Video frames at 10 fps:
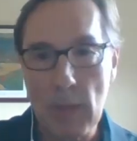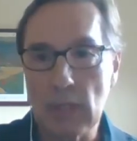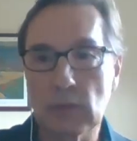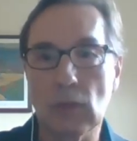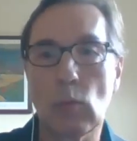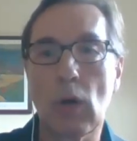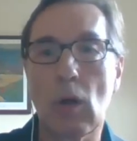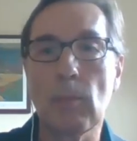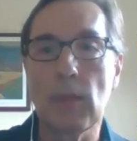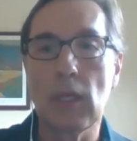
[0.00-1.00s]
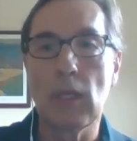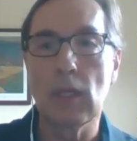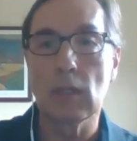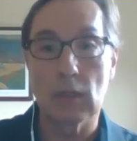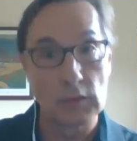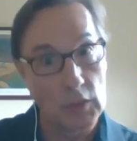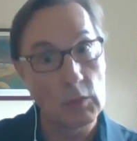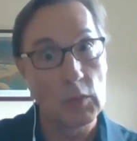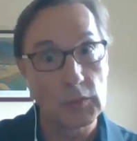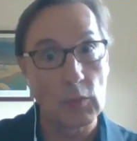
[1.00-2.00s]
our mental well-being,
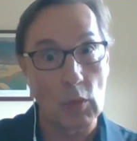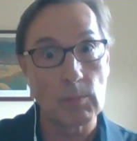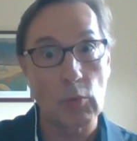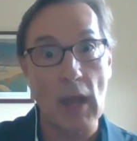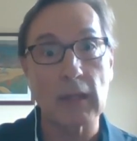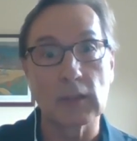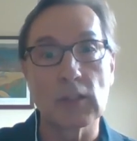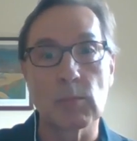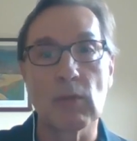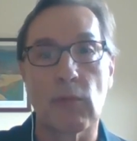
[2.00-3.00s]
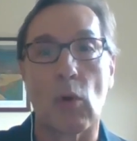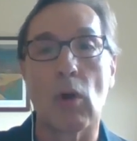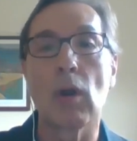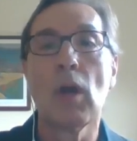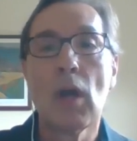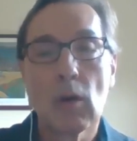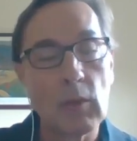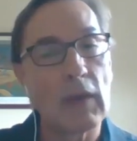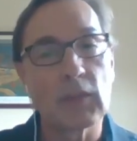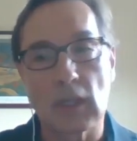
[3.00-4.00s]
because you used the word practice before.
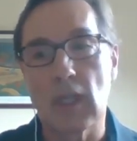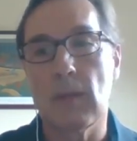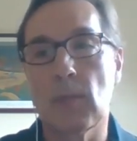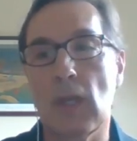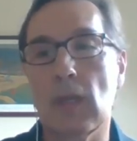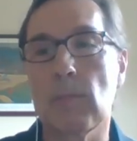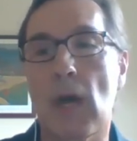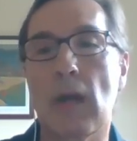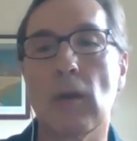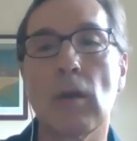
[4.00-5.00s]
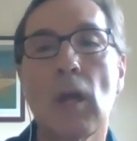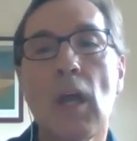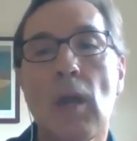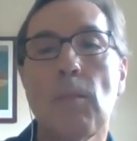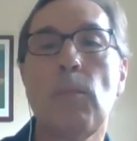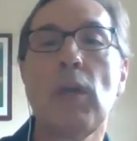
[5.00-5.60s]
We have to keep getting better,